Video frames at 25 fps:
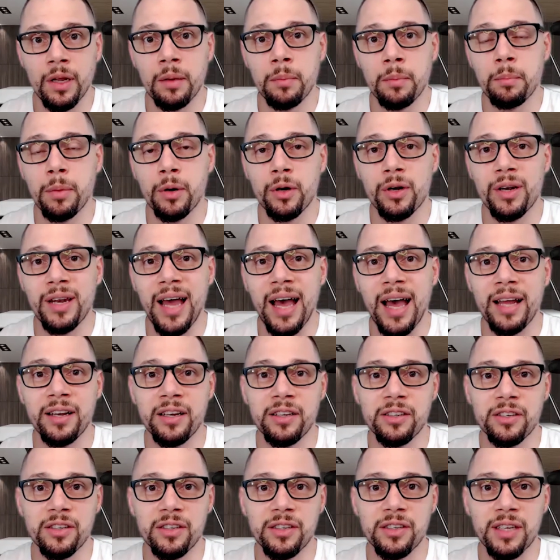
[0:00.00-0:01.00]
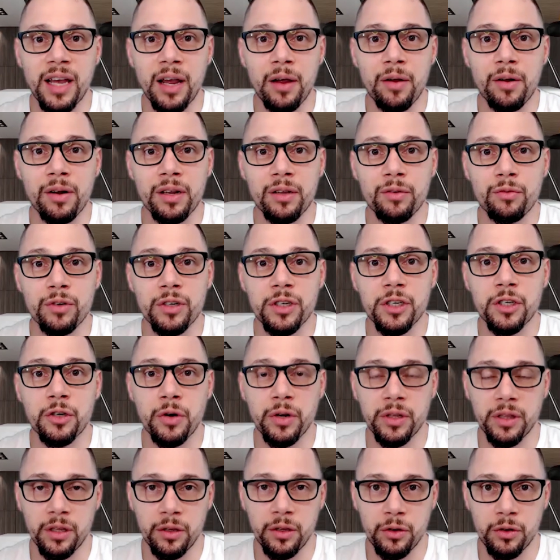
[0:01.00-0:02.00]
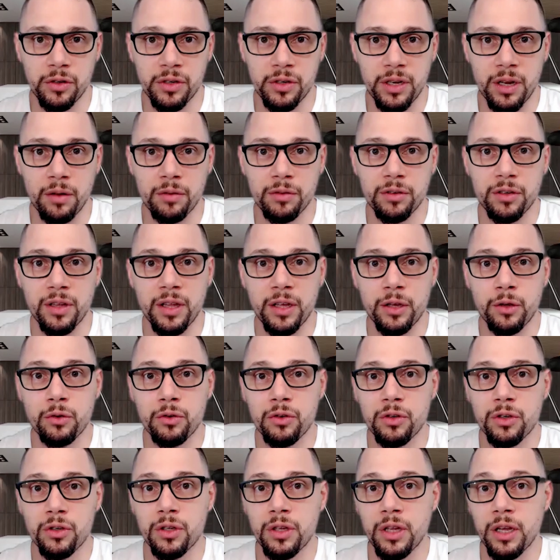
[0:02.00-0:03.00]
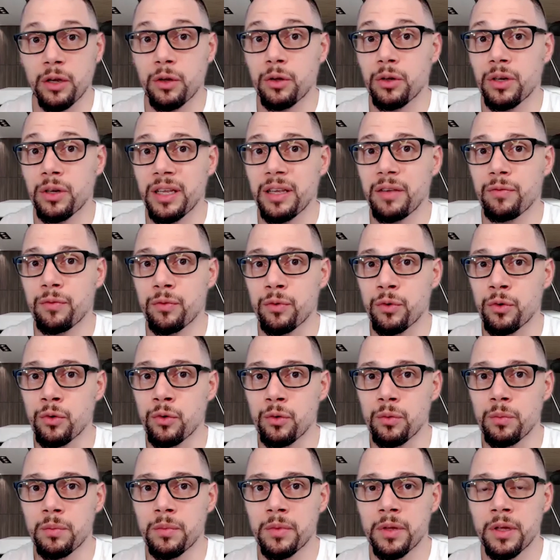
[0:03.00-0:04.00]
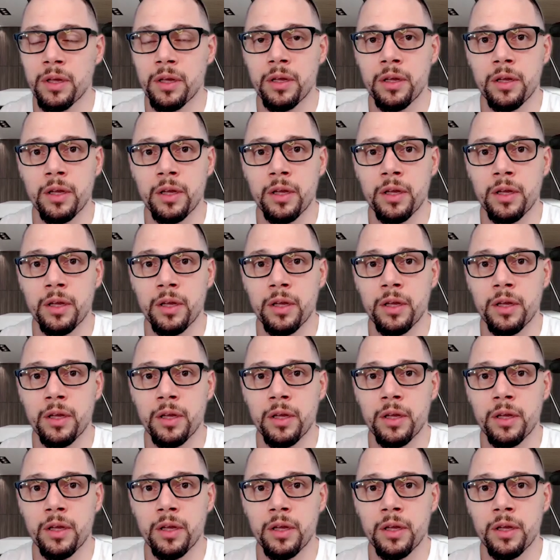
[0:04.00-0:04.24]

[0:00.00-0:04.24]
but not necessarily restricting yourself so that you still leave room